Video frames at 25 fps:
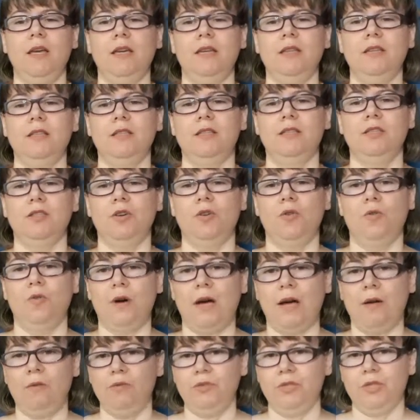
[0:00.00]
So
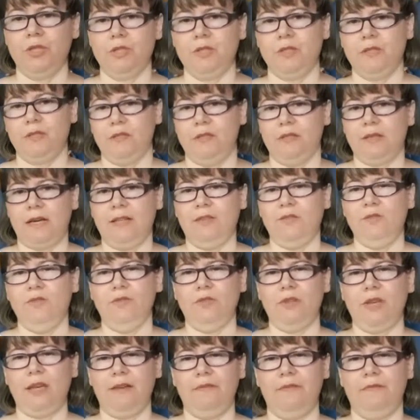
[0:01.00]
I
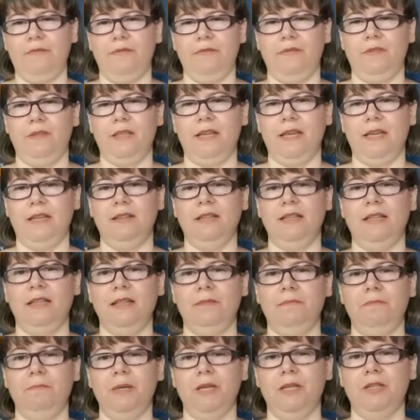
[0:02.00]
don't have taken
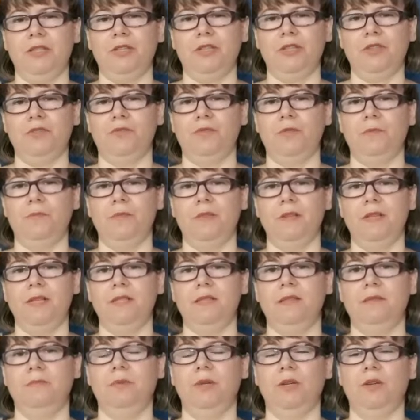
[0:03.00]
any pictures from
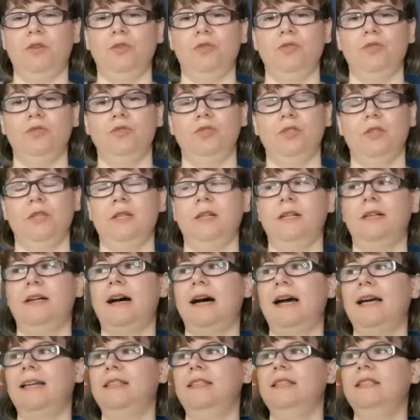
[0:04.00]
this because
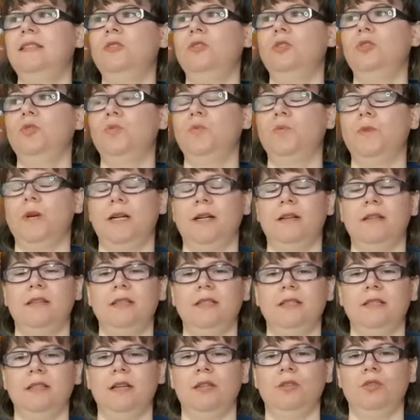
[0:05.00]
I did not wear
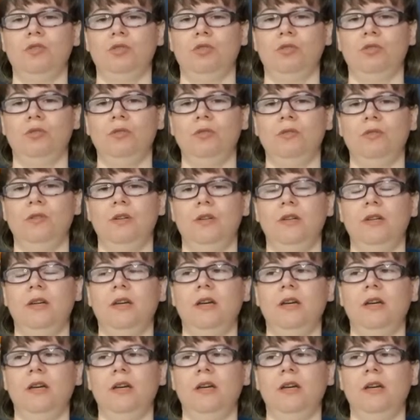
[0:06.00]
this at all.